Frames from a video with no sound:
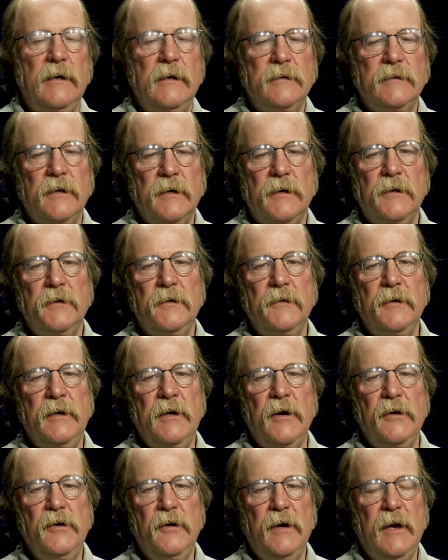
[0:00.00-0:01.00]
So,
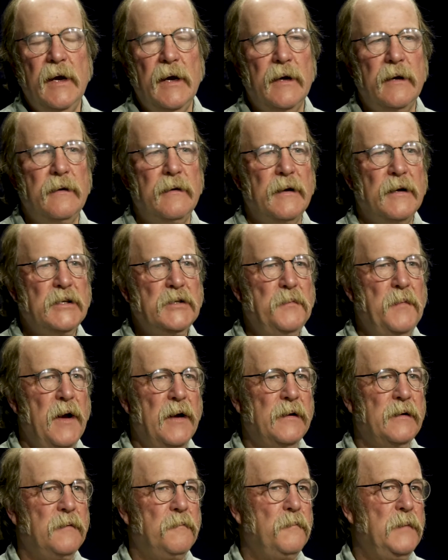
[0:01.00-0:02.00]
you can't
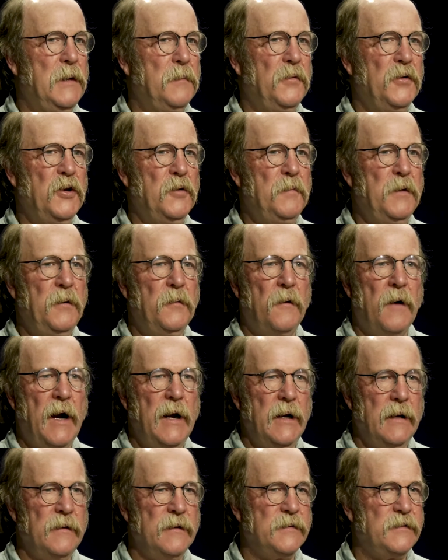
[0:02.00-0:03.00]
expect people to be
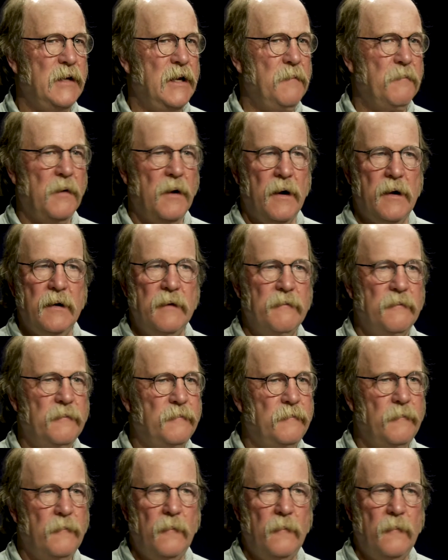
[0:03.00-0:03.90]
writing the same kind of